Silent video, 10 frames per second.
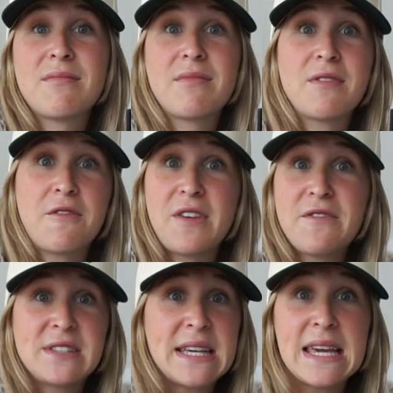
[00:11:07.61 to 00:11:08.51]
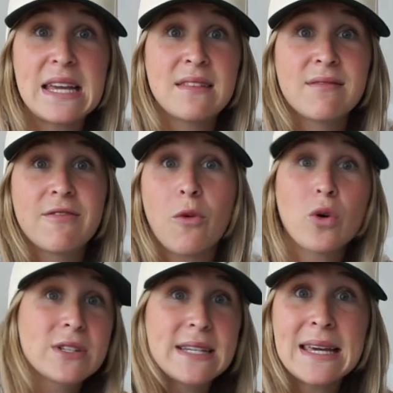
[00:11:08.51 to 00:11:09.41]
15,
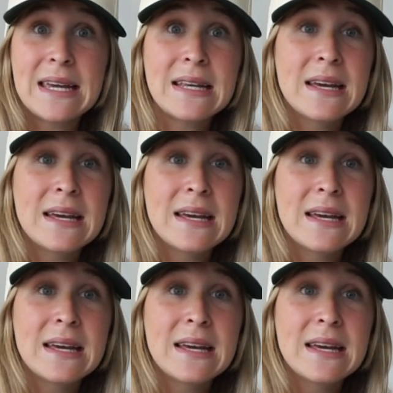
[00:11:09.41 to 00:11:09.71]
14.